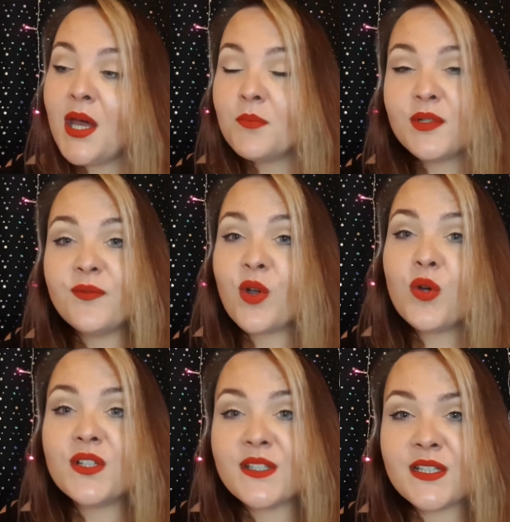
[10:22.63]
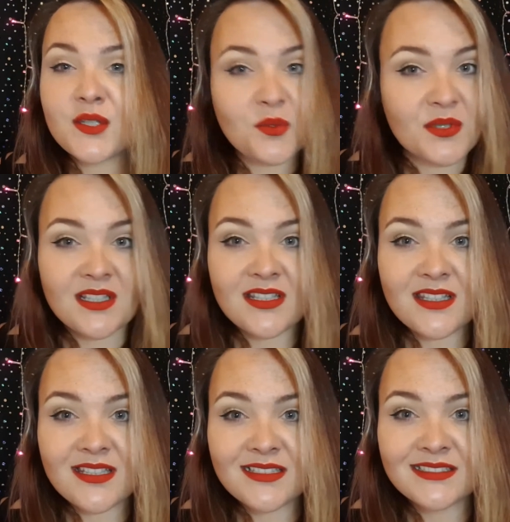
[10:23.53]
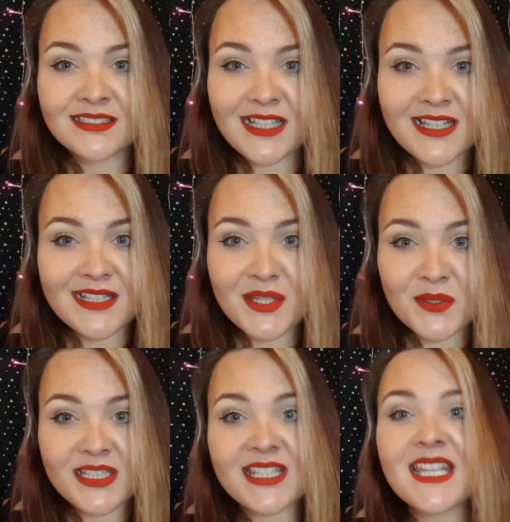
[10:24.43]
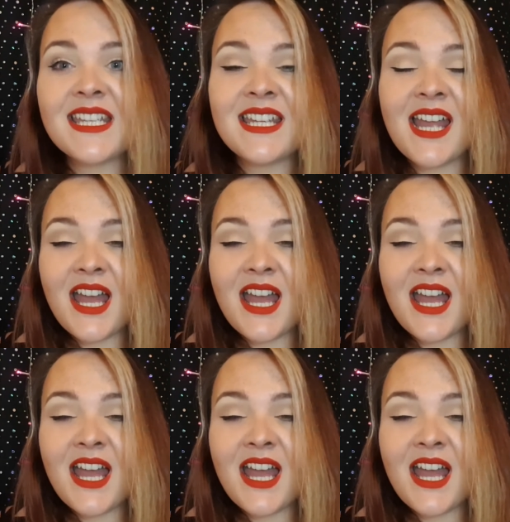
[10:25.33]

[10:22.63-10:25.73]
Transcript: But of course, as always, as I always say,